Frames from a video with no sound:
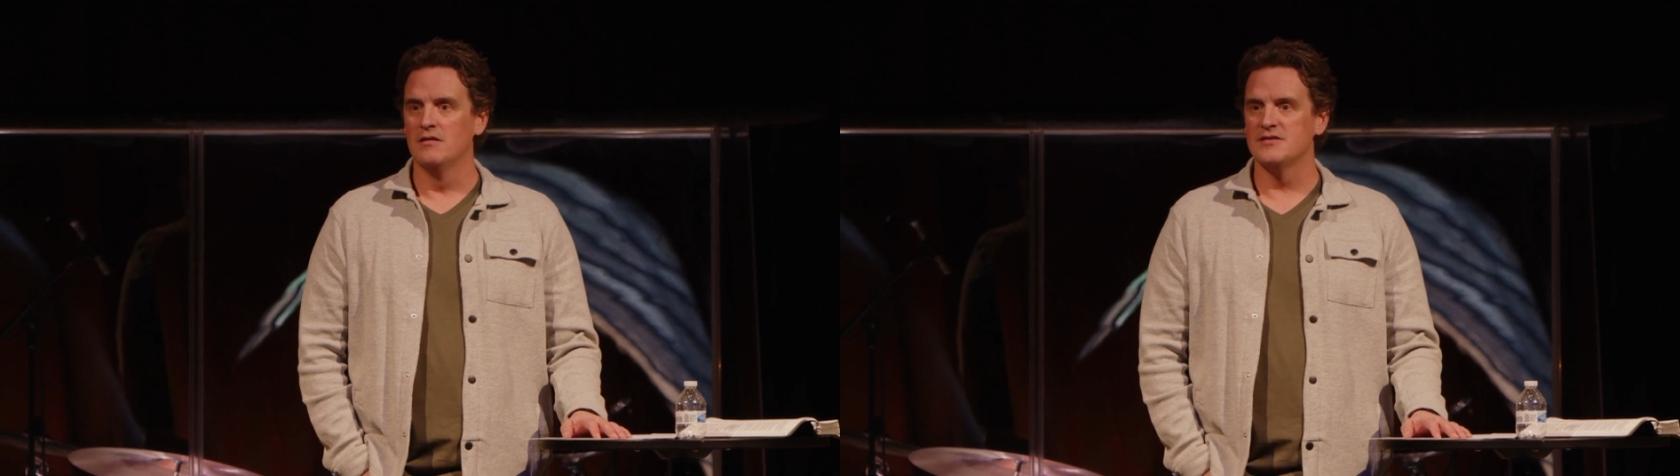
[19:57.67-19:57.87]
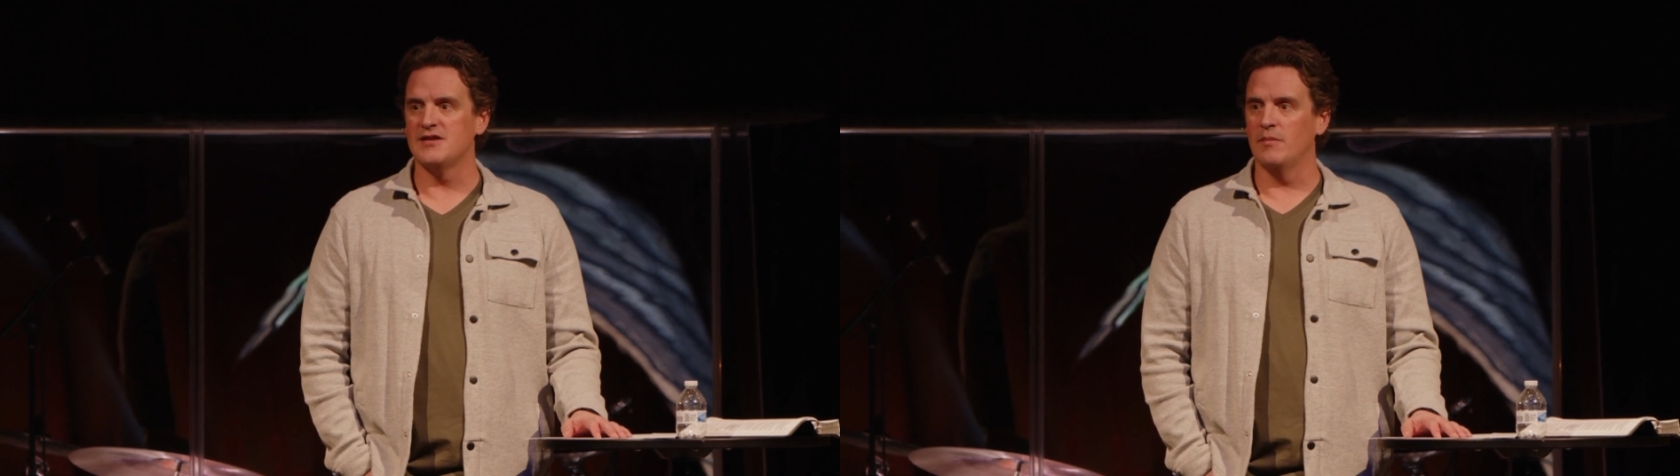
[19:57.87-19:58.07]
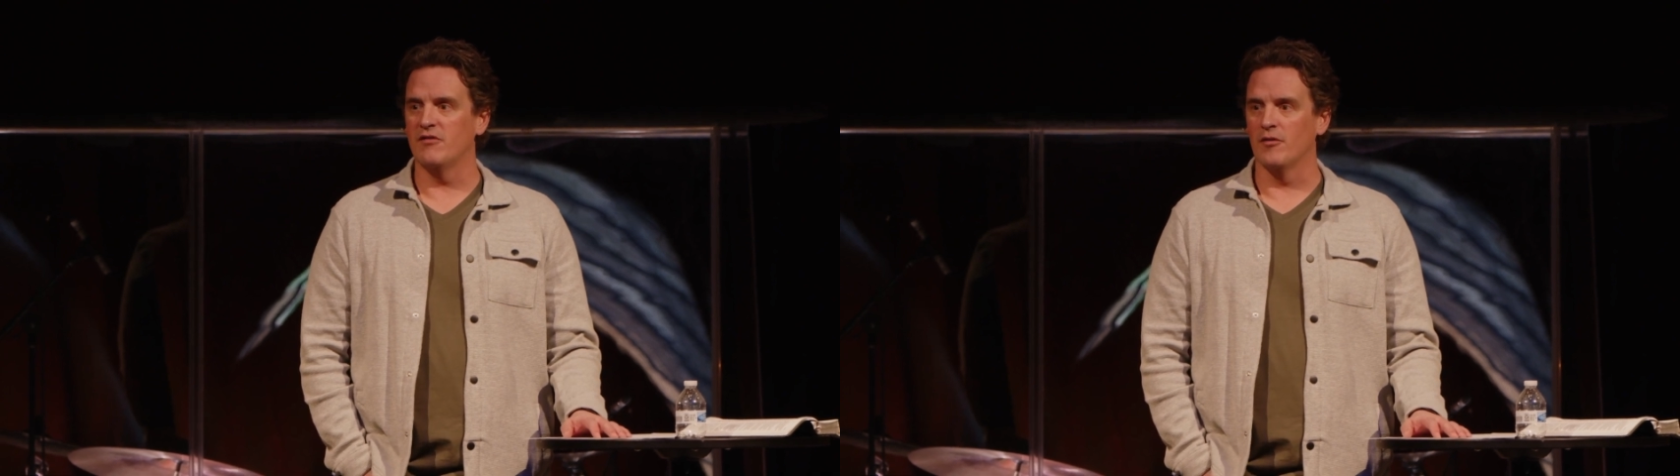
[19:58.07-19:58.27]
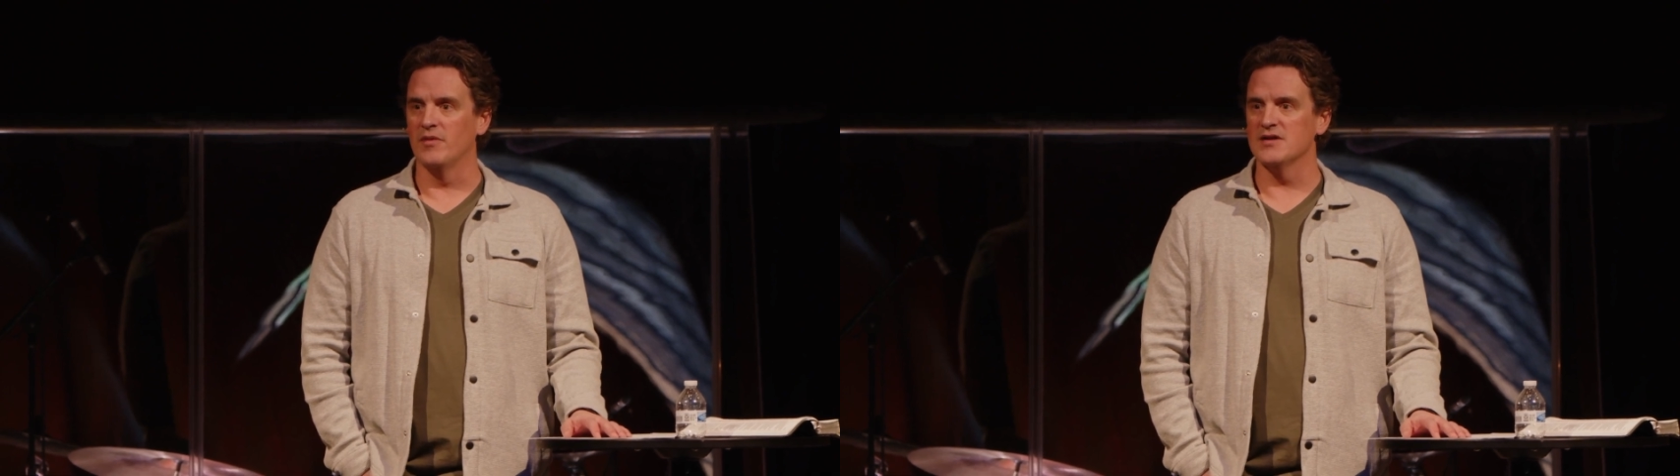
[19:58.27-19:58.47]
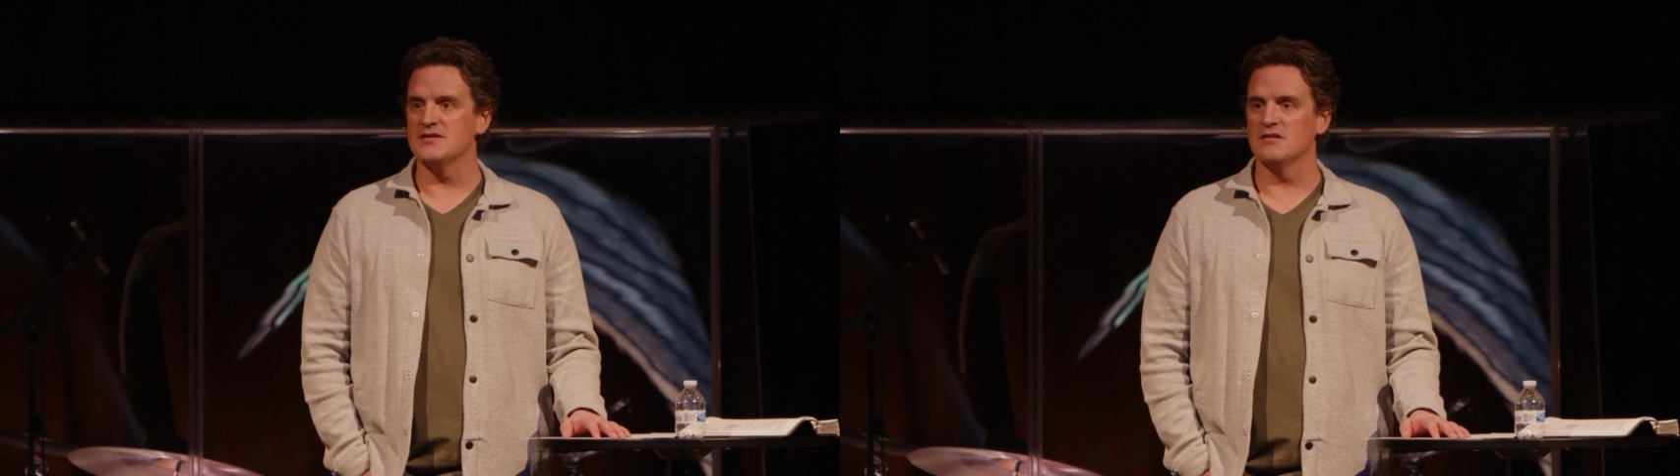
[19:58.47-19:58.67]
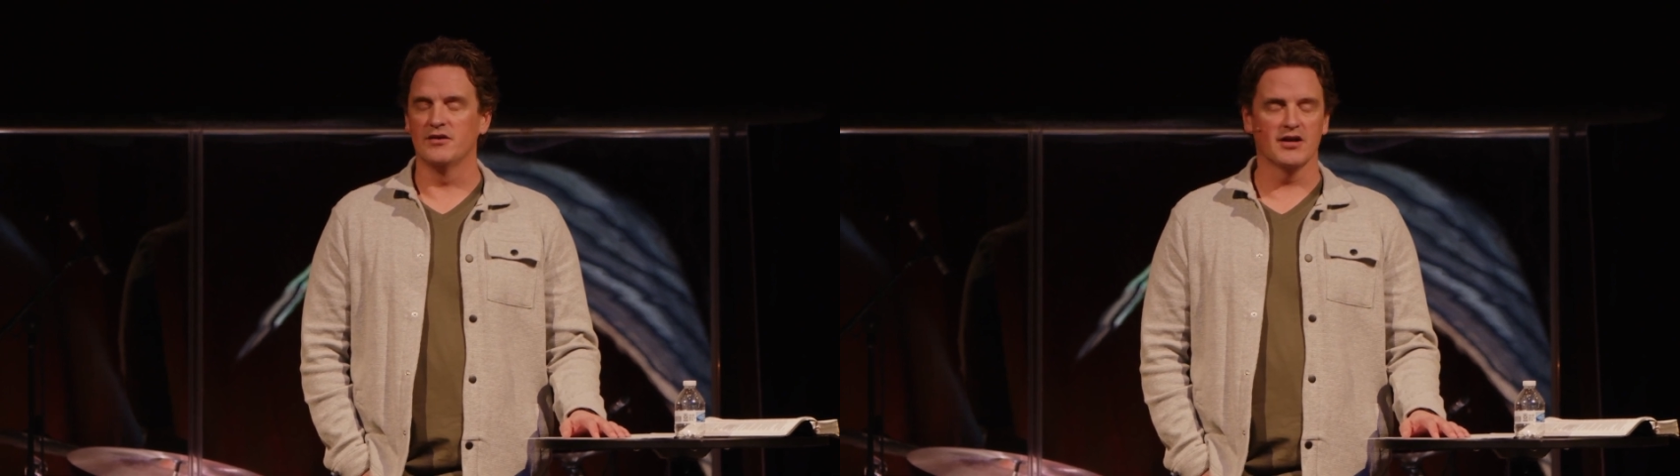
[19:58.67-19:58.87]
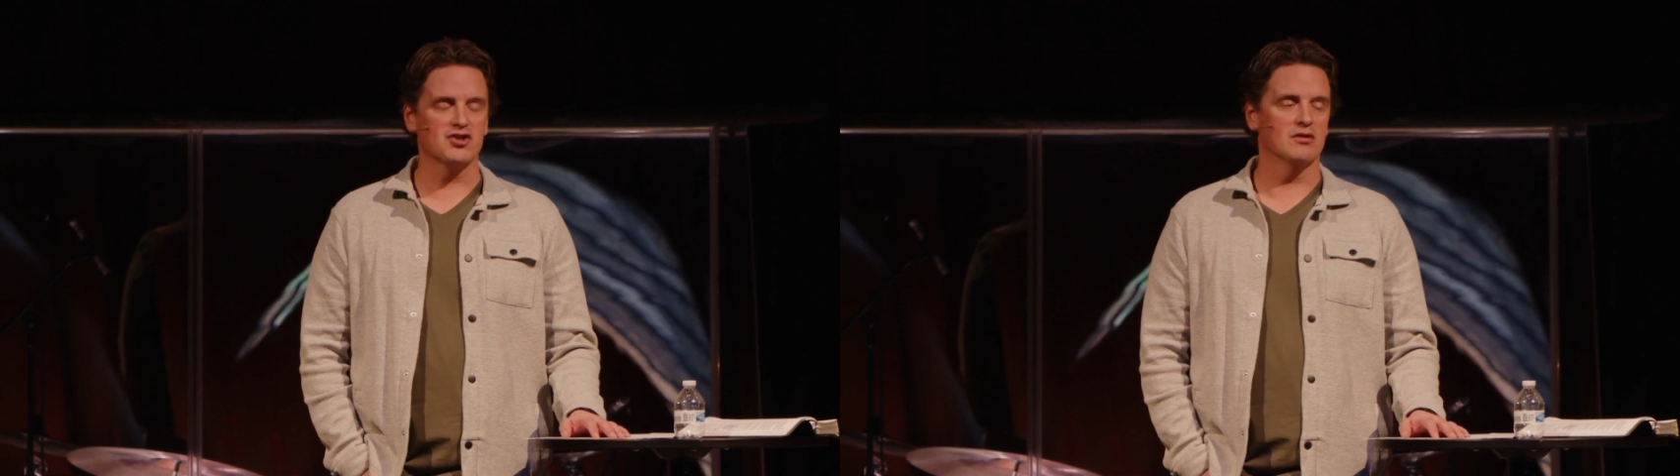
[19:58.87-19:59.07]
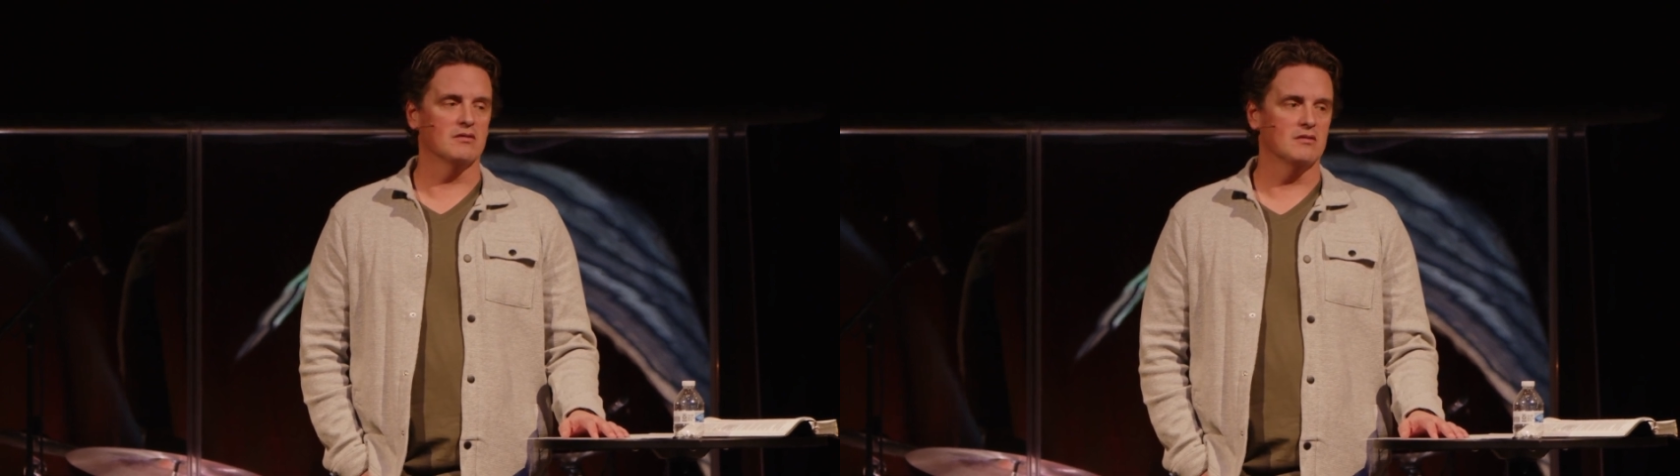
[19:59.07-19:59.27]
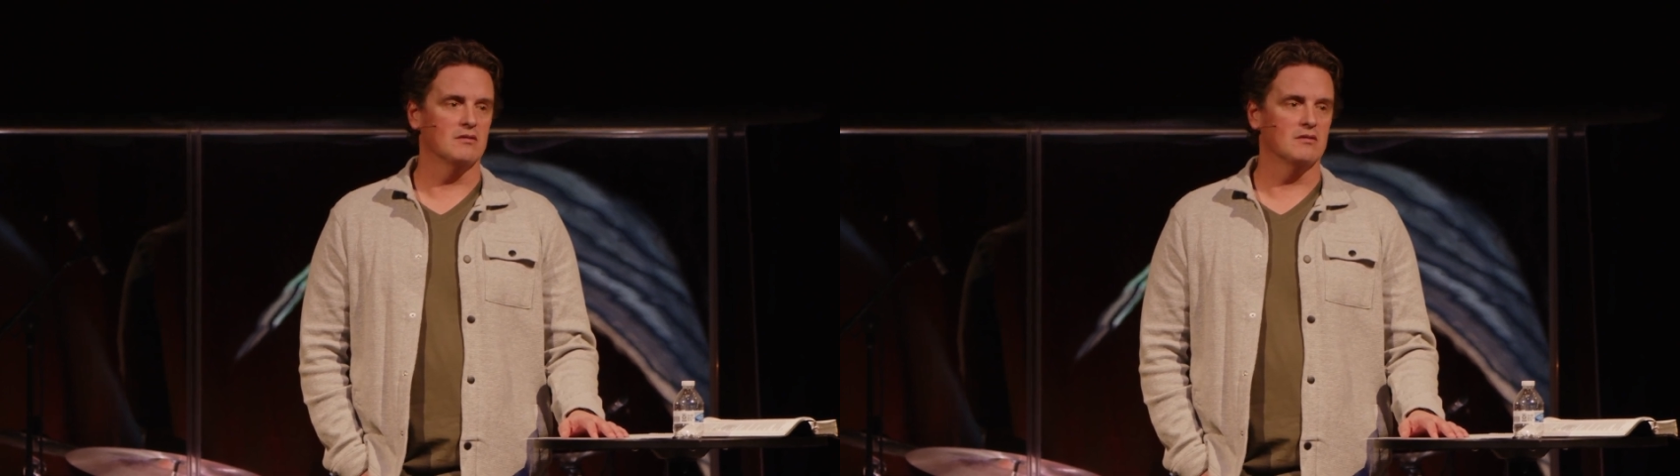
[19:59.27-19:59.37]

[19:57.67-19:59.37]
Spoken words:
stemming from this addiction.